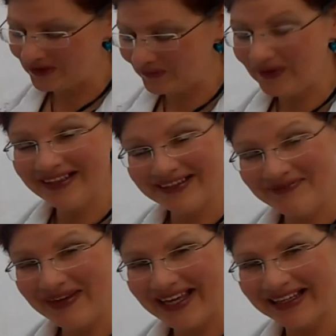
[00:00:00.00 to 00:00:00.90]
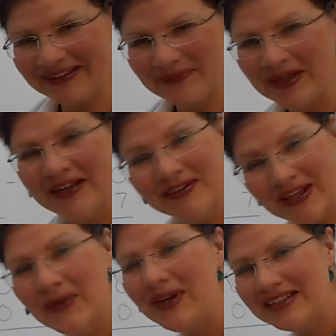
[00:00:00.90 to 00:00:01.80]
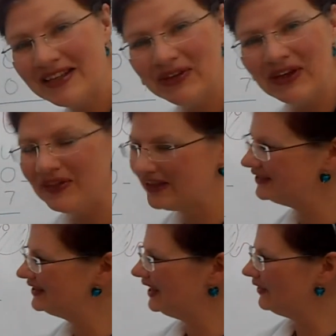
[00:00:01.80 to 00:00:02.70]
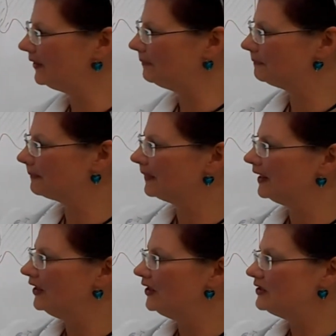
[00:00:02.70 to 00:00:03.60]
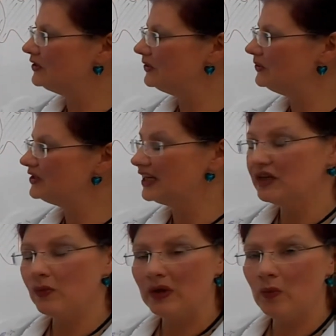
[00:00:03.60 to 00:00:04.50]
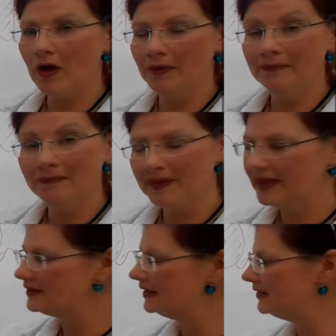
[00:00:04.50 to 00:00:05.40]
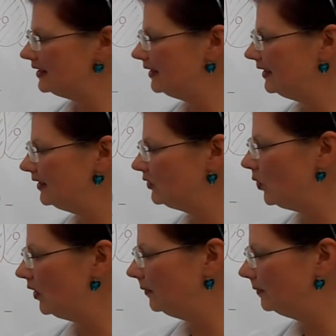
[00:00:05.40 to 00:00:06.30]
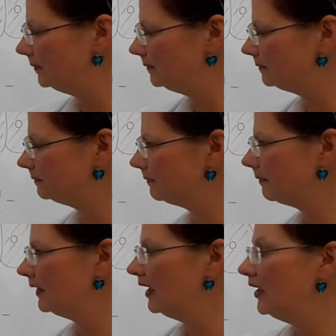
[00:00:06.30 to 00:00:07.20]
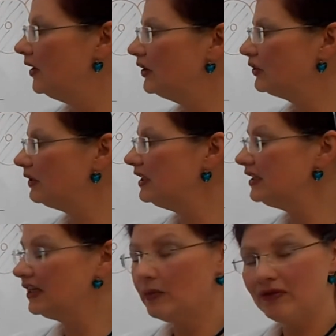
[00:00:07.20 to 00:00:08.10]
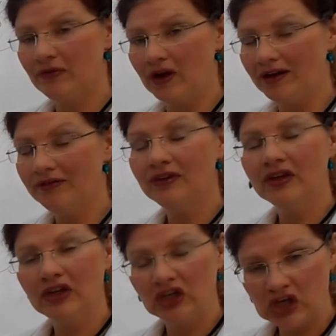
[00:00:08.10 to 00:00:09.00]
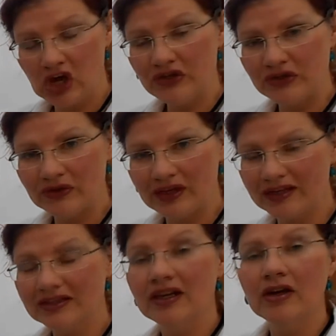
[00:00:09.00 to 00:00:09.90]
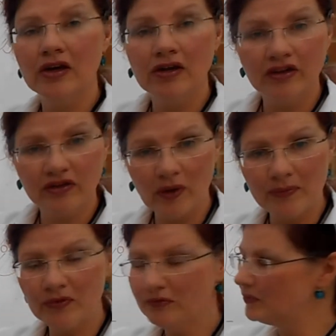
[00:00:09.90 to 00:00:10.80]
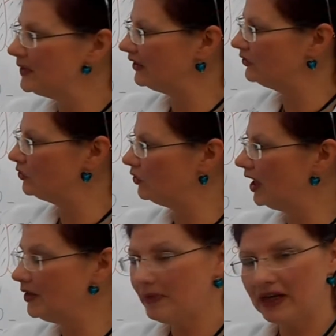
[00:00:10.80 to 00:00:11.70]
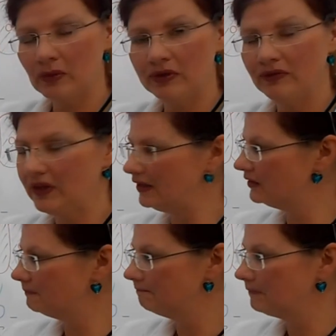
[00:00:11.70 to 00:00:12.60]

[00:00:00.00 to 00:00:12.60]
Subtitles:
Welcome back. So let's have a go at those together. 2 take away 1, that's easy, it's 1. 3 take away 5, can't do that, swipe one from next door, unpack one of these.